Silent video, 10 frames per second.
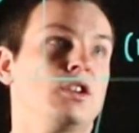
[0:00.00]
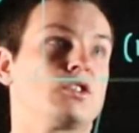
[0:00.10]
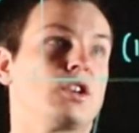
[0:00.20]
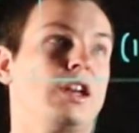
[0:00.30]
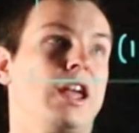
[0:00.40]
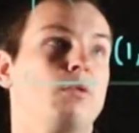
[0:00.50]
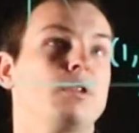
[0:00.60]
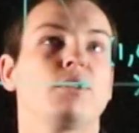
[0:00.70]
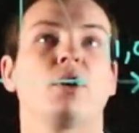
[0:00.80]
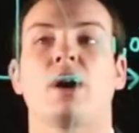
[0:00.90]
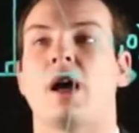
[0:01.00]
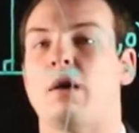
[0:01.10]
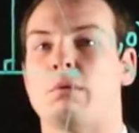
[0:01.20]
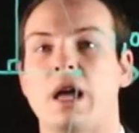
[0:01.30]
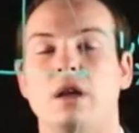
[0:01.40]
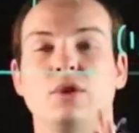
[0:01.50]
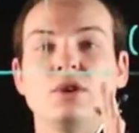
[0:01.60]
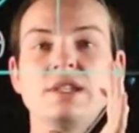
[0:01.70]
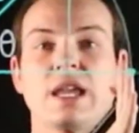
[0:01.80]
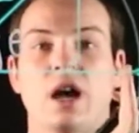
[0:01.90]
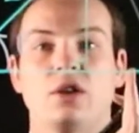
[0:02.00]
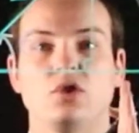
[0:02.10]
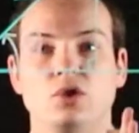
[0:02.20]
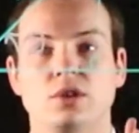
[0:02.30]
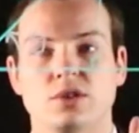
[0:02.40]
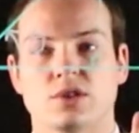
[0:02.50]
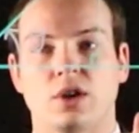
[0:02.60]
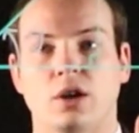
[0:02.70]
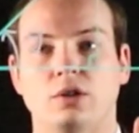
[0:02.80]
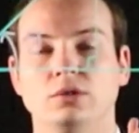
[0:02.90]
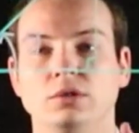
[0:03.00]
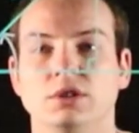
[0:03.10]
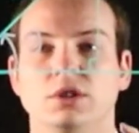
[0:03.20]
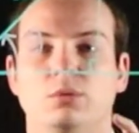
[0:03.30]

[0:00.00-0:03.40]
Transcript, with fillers: So now we've got a way of using our unit circle,